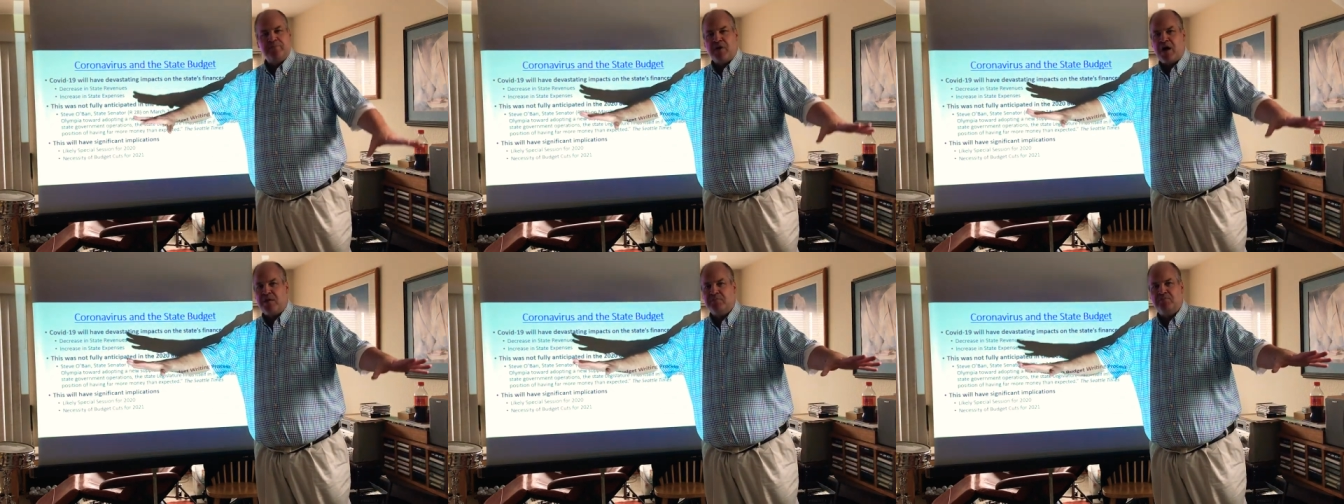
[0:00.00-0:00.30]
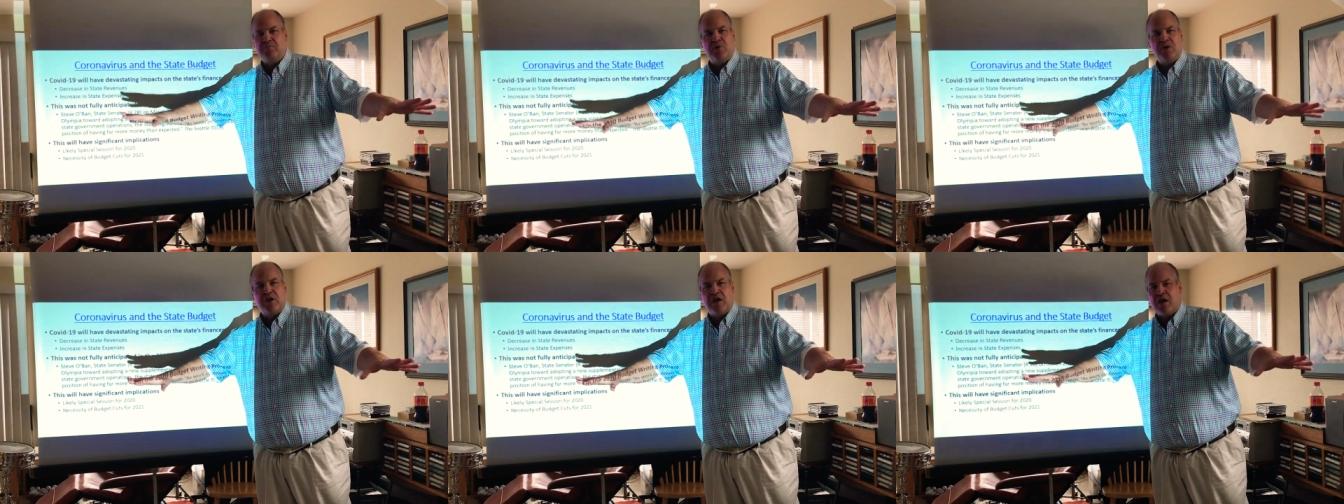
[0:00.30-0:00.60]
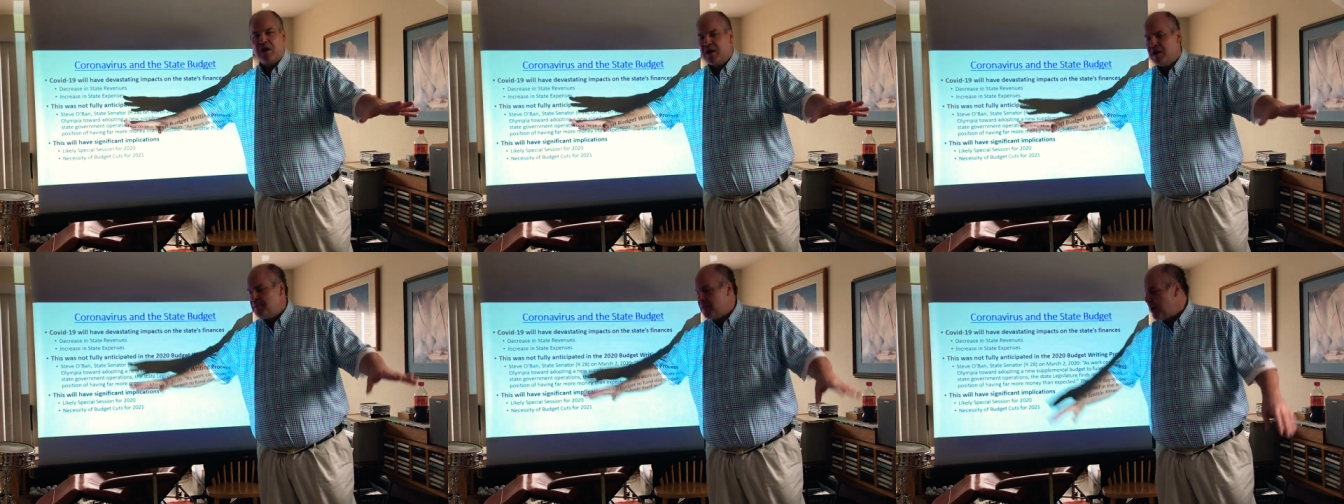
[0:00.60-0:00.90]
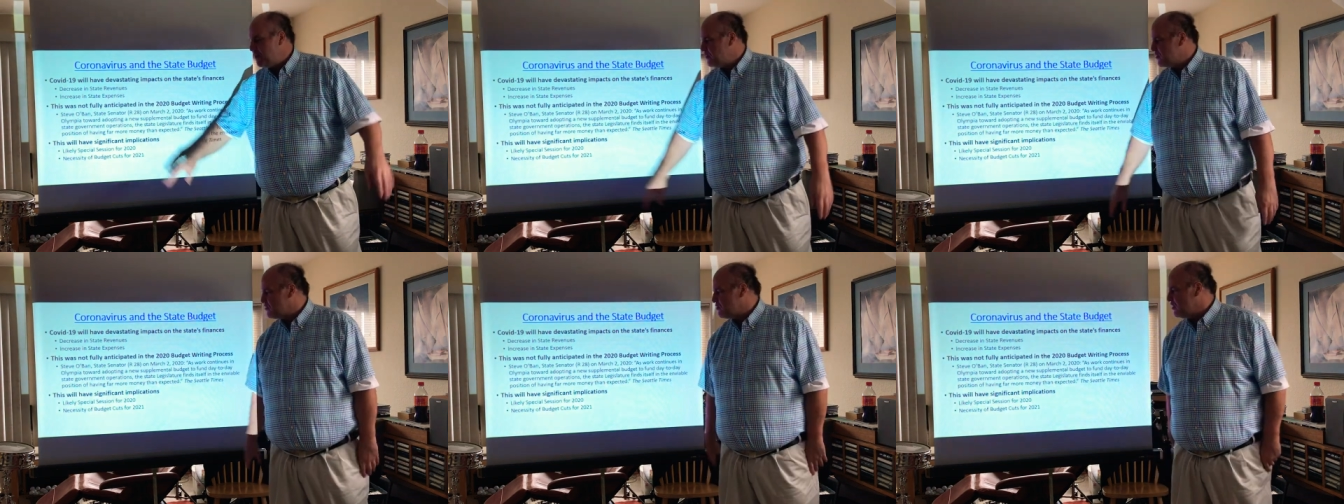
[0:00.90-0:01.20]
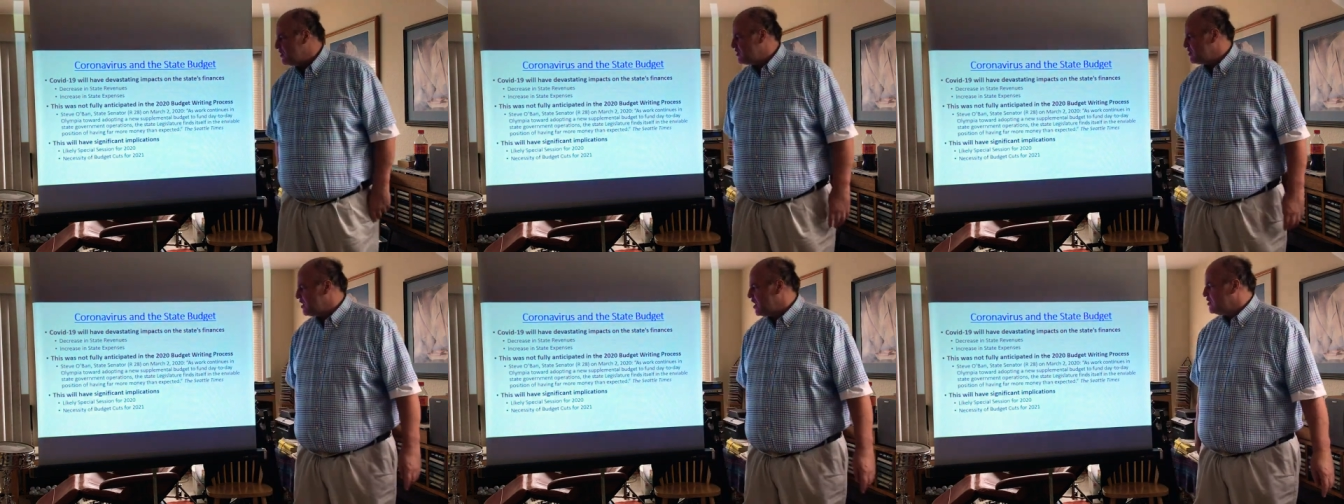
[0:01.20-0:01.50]
not bringing him up to
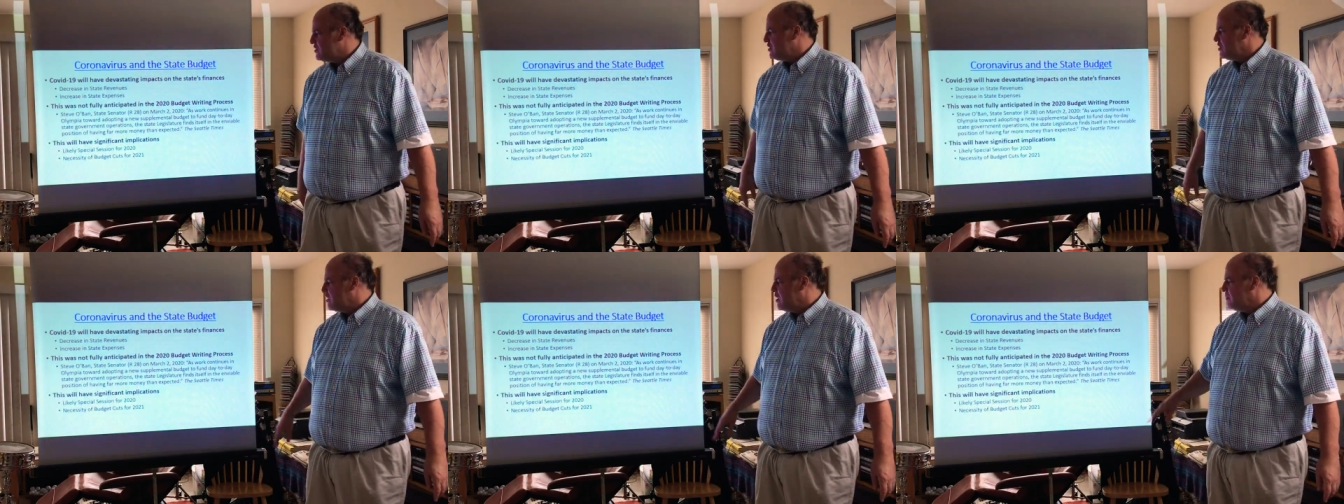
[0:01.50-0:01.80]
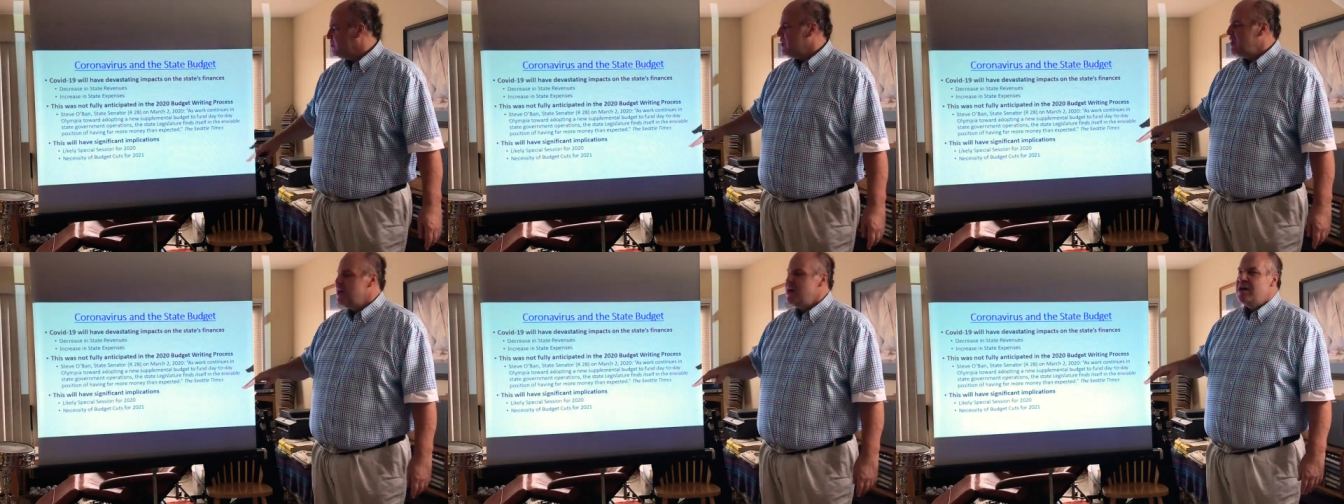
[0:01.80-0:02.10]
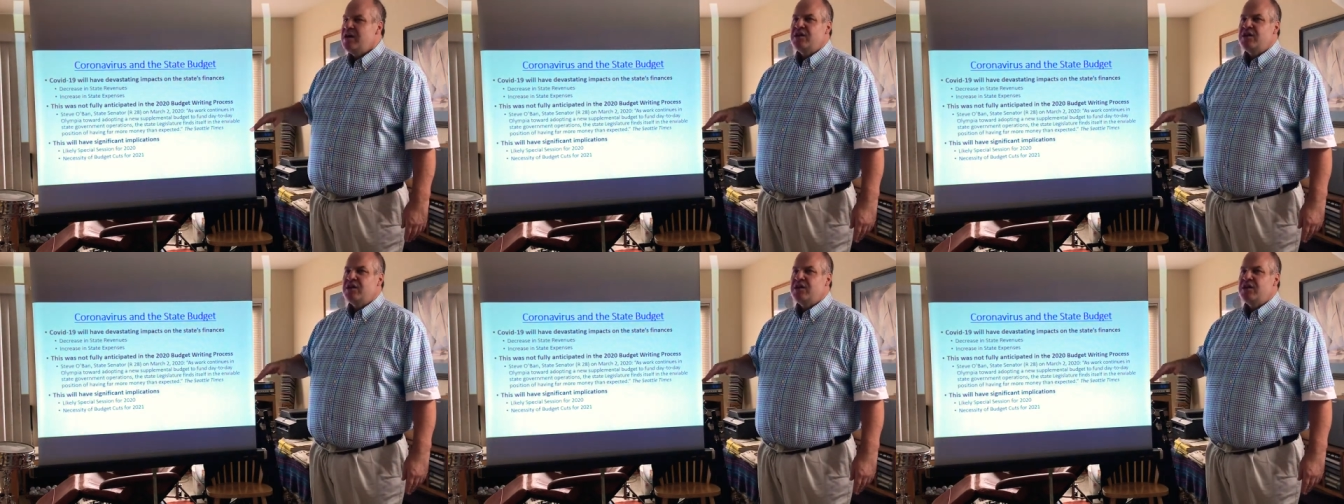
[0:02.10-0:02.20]
criticizing him,